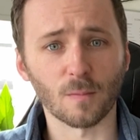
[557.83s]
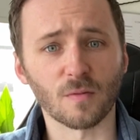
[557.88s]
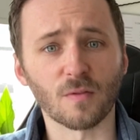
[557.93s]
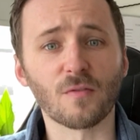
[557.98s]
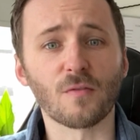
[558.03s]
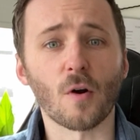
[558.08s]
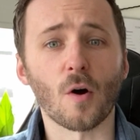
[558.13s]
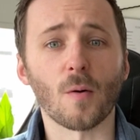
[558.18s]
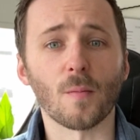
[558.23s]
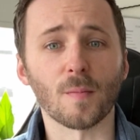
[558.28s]

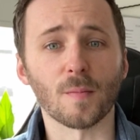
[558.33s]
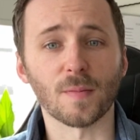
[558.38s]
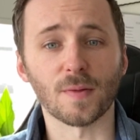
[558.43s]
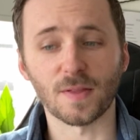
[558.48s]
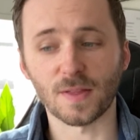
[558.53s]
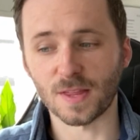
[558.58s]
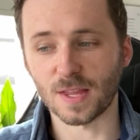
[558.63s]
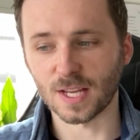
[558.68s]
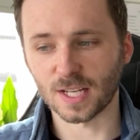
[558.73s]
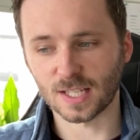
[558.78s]
from
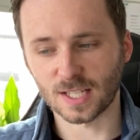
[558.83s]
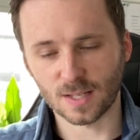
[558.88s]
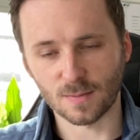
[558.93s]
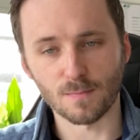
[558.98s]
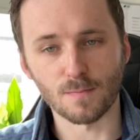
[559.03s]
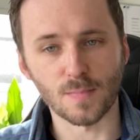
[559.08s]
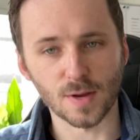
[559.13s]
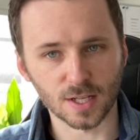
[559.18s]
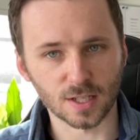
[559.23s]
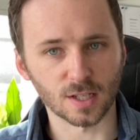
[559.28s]
this
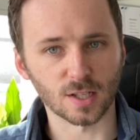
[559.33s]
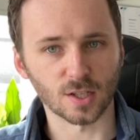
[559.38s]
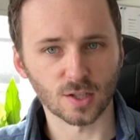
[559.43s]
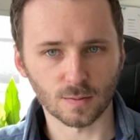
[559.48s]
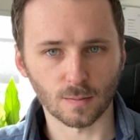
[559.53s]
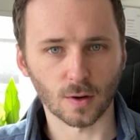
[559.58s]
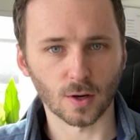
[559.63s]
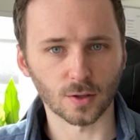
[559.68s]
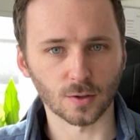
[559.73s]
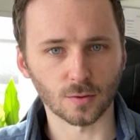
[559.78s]
business
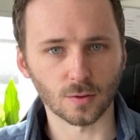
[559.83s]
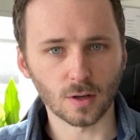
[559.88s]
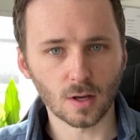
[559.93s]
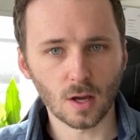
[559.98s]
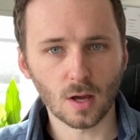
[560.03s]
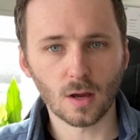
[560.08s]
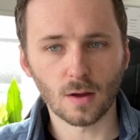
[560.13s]
model.